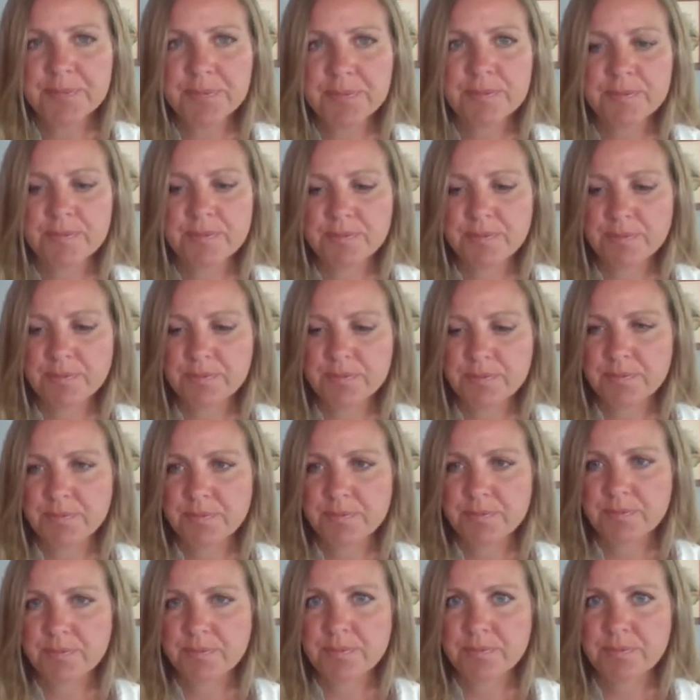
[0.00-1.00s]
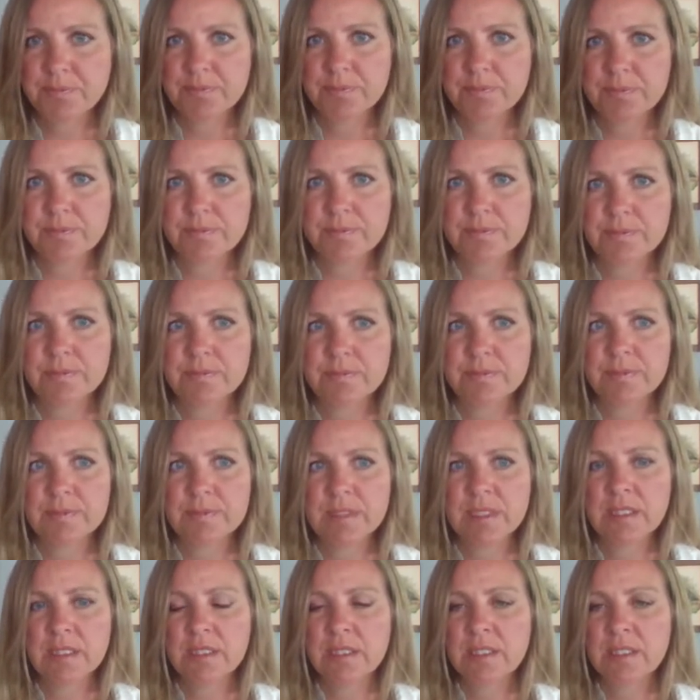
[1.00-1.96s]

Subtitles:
[no speech]